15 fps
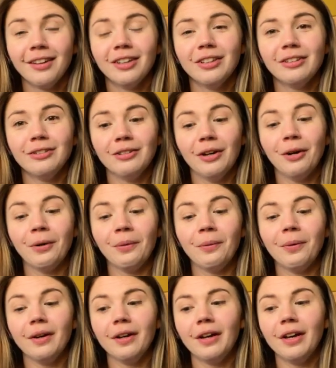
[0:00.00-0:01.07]

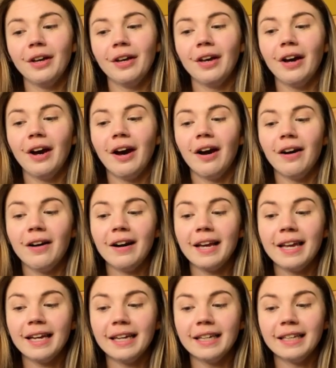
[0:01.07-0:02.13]
So
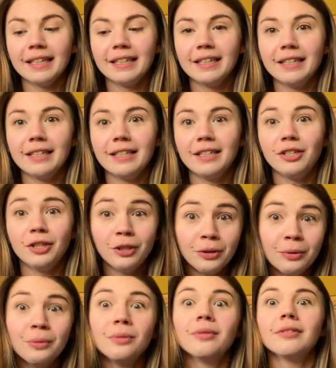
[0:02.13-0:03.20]
I
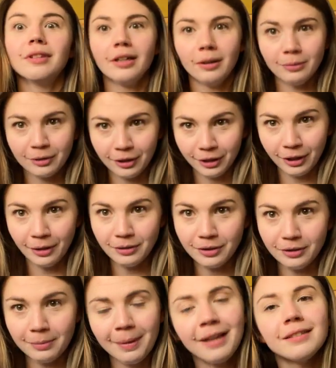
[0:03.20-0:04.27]
knew that I was going to go
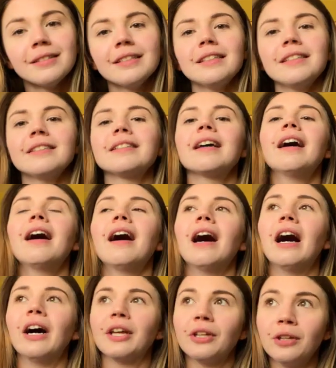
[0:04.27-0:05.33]
do the Masters.
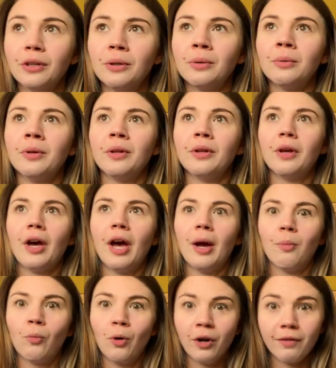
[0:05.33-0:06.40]
I knew
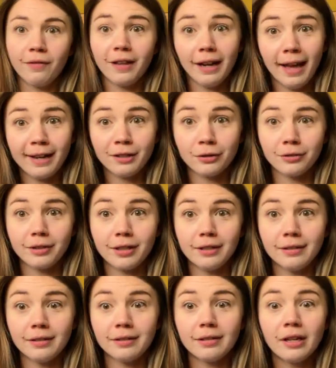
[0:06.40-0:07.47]
one of the
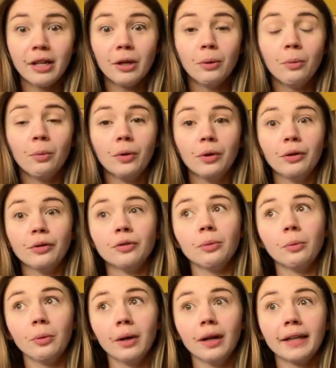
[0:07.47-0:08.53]
lecturers was
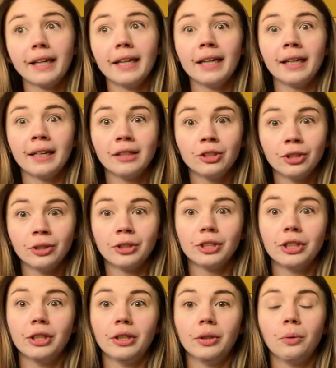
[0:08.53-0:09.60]
working in
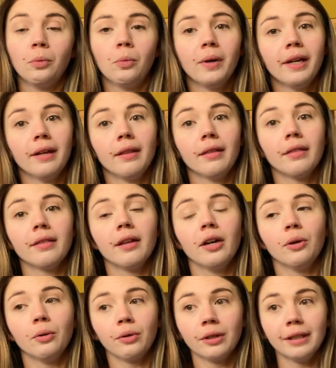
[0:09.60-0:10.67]
conjunction with
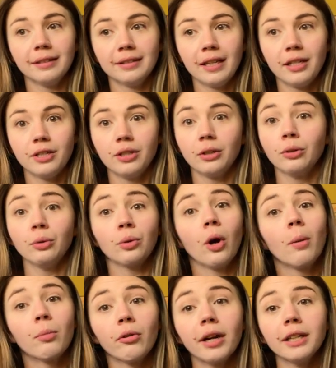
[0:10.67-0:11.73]
an organisation called
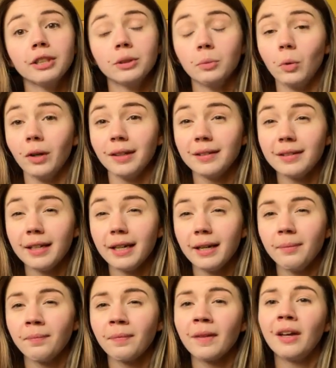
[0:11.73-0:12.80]
Operation
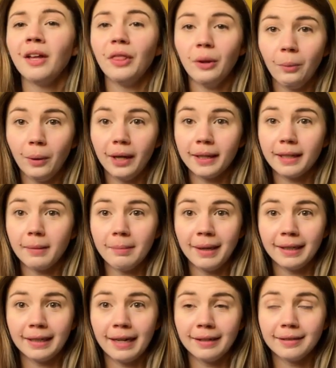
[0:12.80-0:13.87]
Wallacea that work in
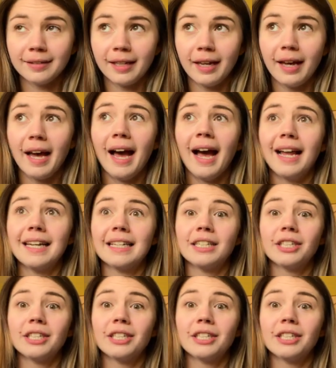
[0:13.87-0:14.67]
Madagascar, and